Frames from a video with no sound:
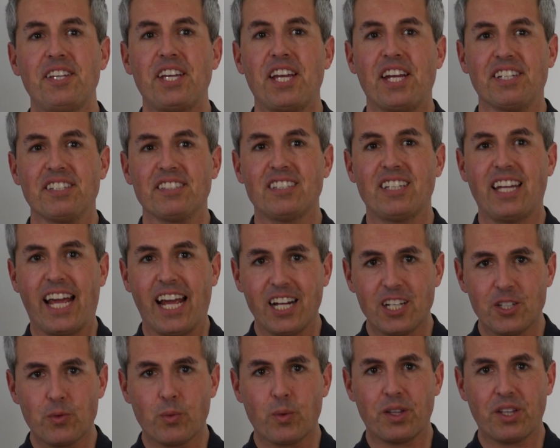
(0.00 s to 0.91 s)

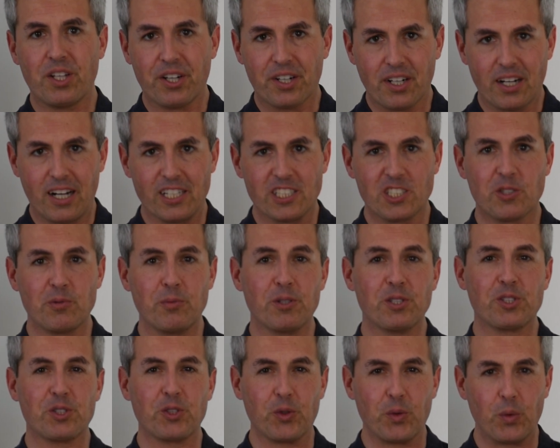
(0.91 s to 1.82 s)
Engage with your
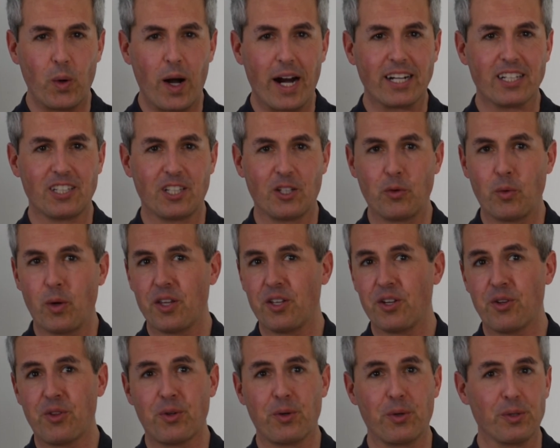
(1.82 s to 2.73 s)
customers directly,
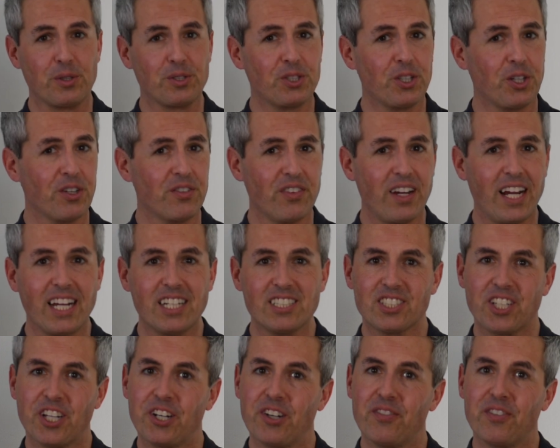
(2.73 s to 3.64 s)
whether through
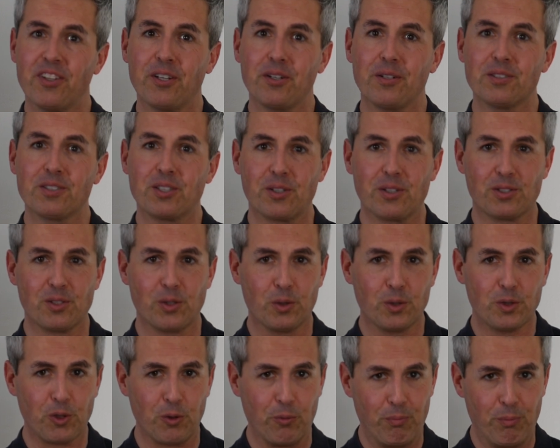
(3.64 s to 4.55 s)
surveys, interviews, or
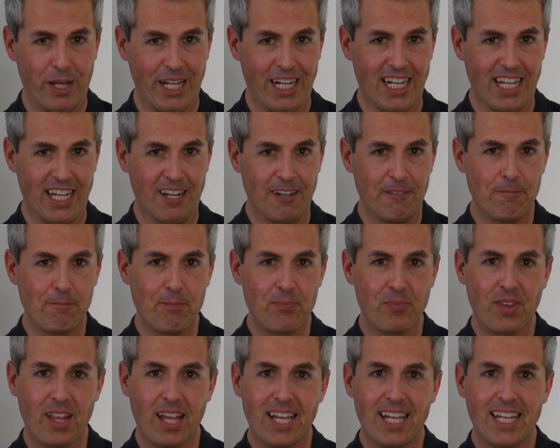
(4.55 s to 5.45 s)
social media.
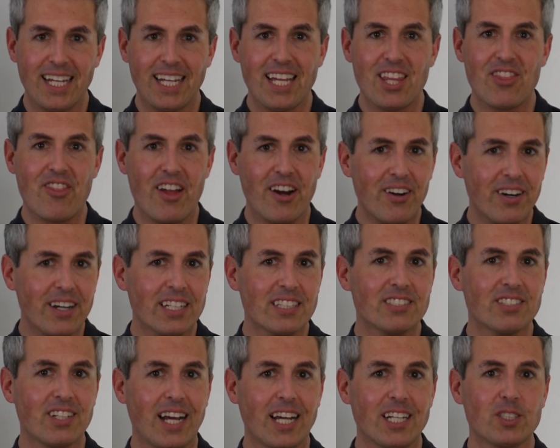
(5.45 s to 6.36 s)
Their
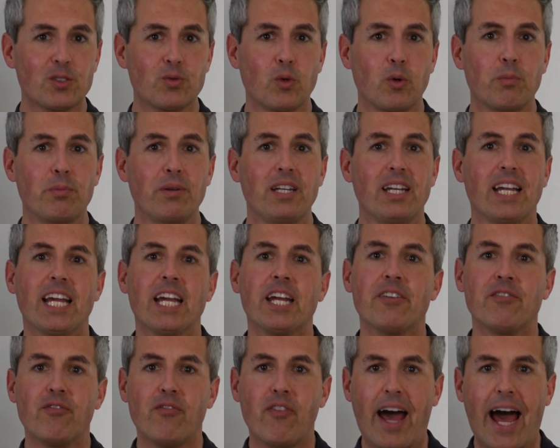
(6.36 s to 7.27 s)
insights will be
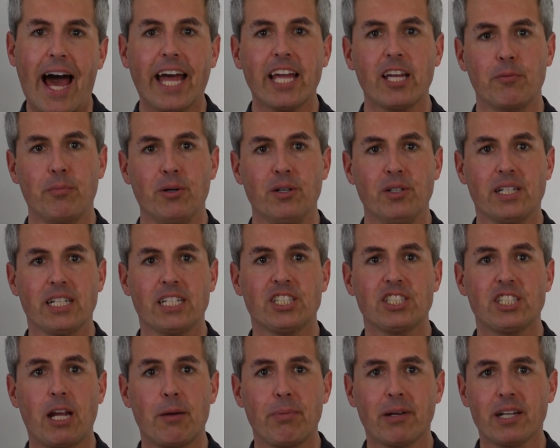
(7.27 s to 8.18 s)
invaluable in
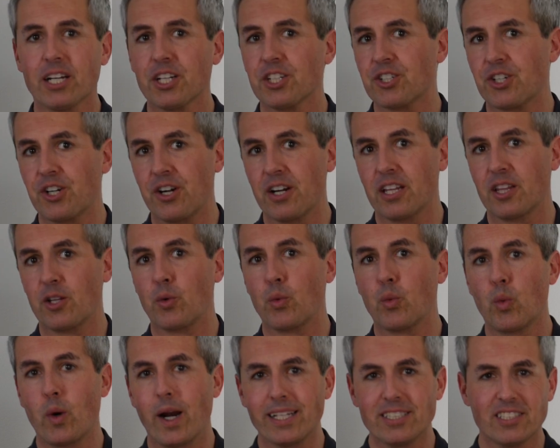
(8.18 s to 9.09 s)
shaping a journey that
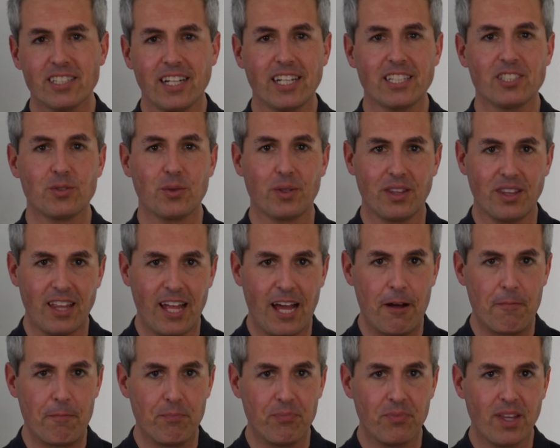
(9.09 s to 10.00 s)
resonates with
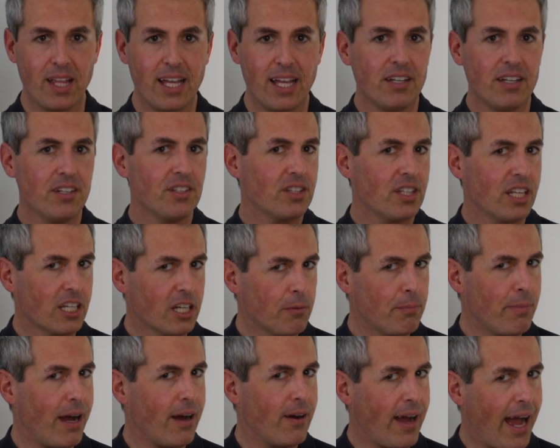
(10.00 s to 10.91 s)
them. Think
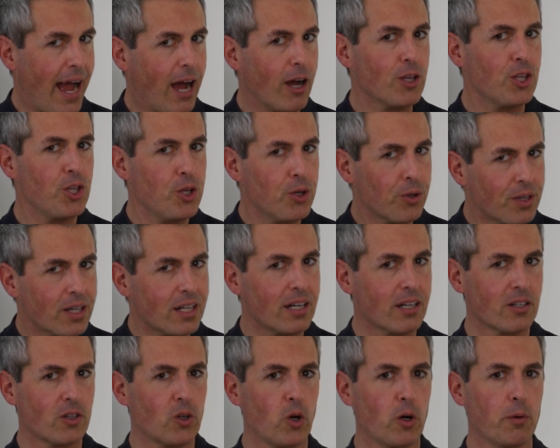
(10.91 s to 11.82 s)
about how you can
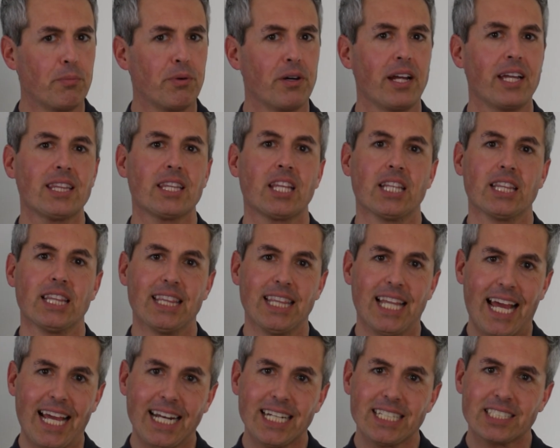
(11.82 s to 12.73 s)
incorporate the
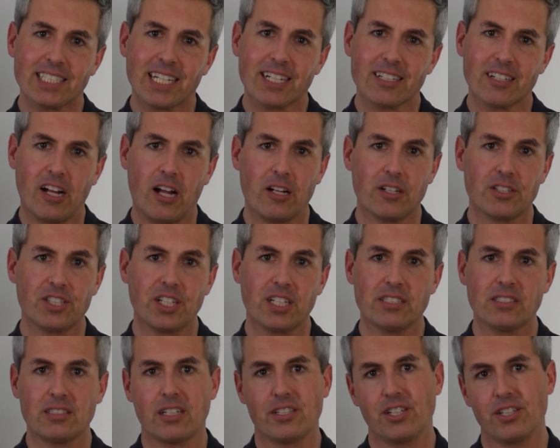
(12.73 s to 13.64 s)
latest
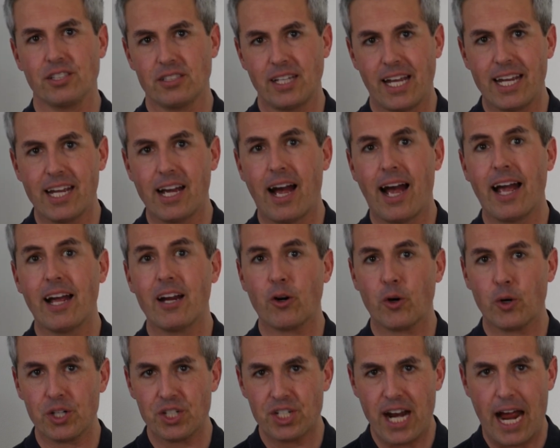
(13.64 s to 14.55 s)
technologies such as AI
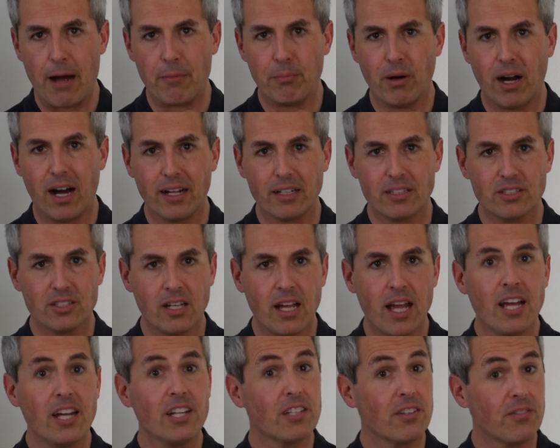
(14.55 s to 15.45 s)
or chatbots
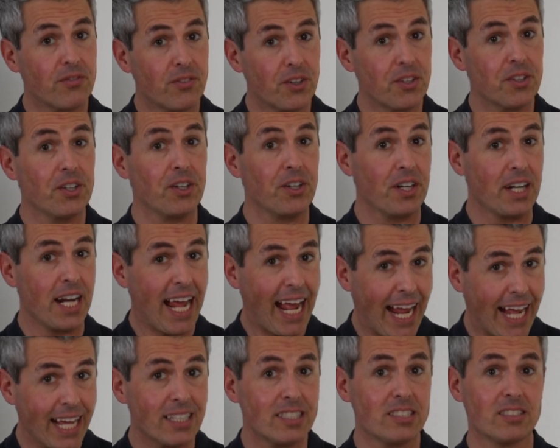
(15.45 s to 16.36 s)
to further
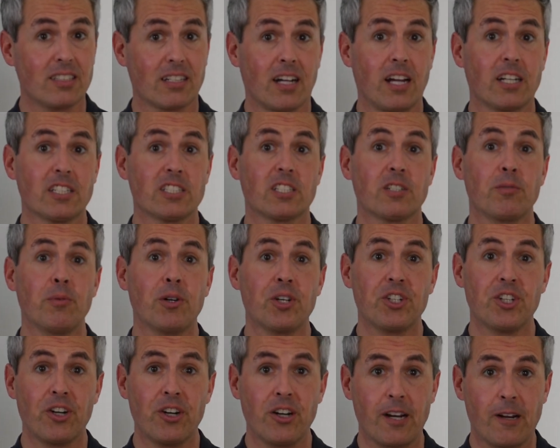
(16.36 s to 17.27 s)
enhance the customer
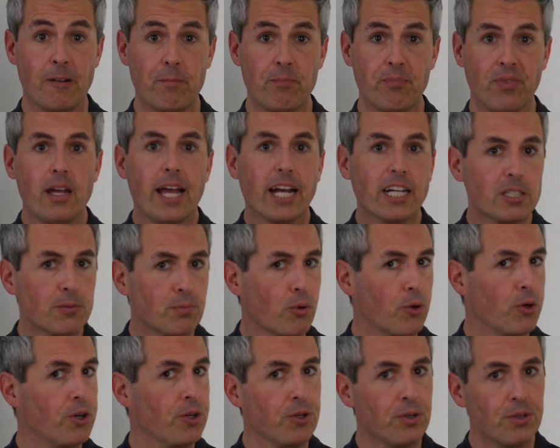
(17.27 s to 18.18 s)
journey.
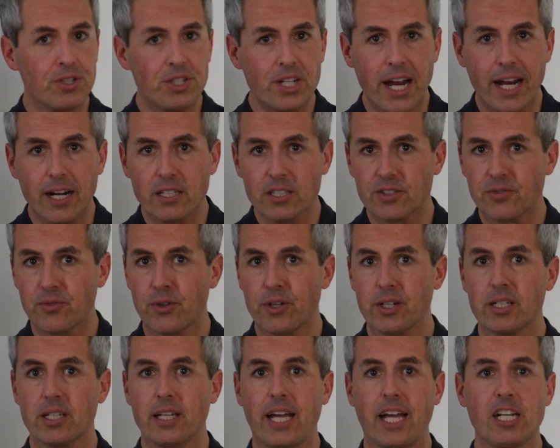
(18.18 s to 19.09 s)
Explore new channels for
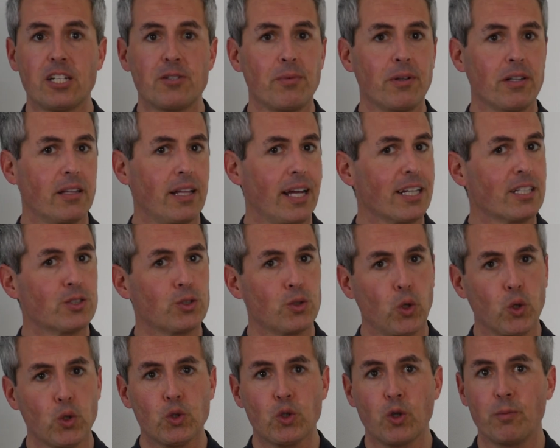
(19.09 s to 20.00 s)
engagement like
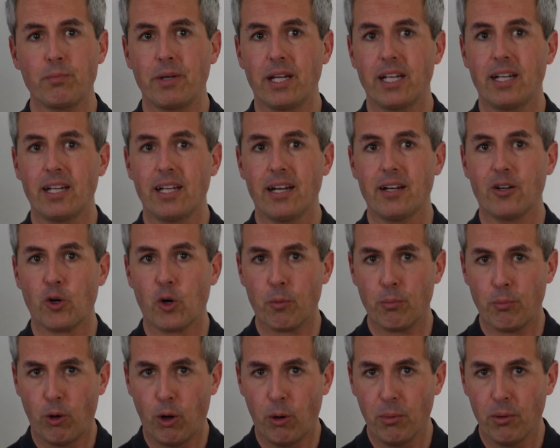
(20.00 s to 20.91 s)
social media or
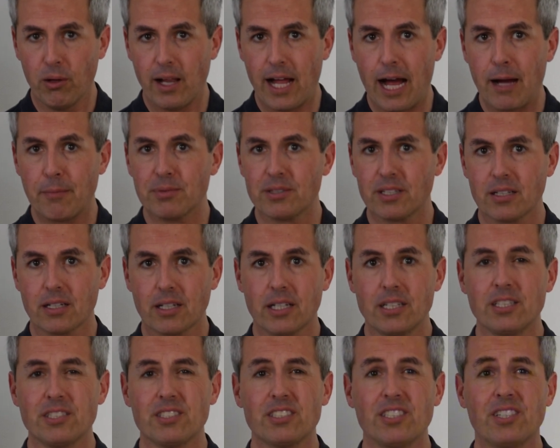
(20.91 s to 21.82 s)
mobile apps and
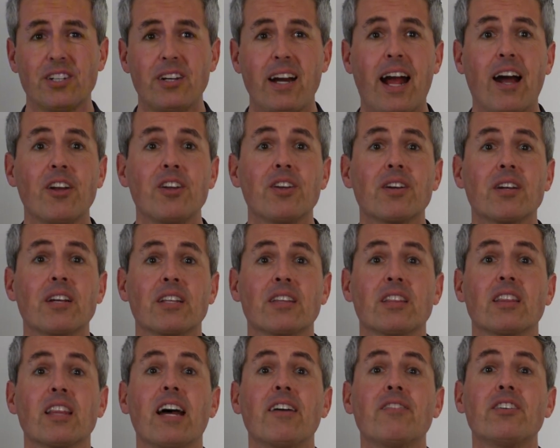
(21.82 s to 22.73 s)
consider how you
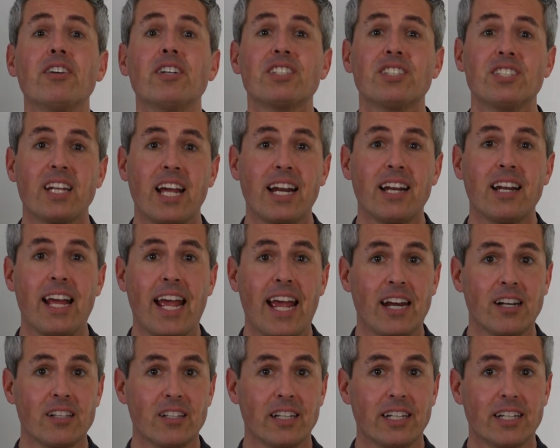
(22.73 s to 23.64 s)
can leverage data
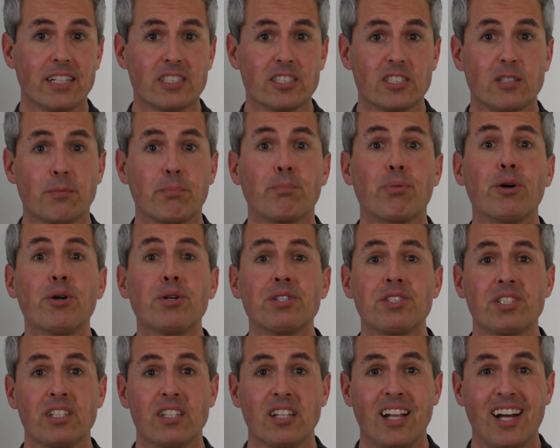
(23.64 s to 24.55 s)
analytics to
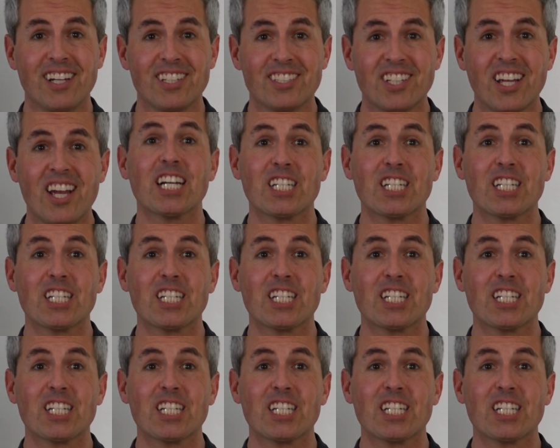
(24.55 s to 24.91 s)
personalize